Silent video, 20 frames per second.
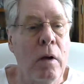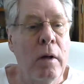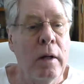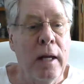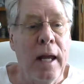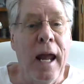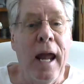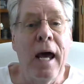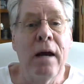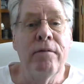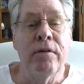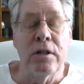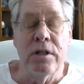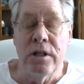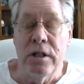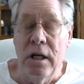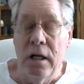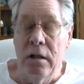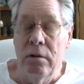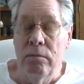
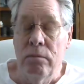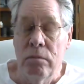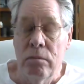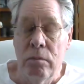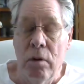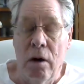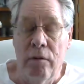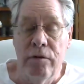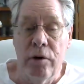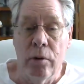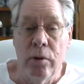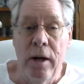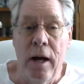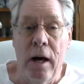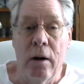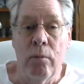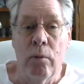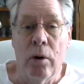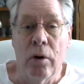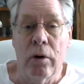canvassing of your
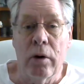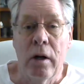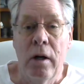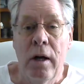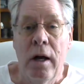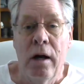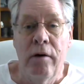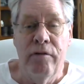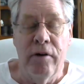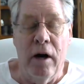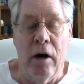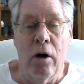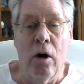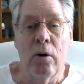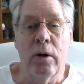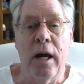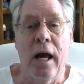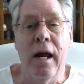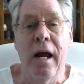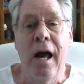network and figure out,
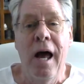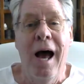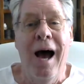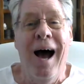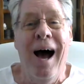okay,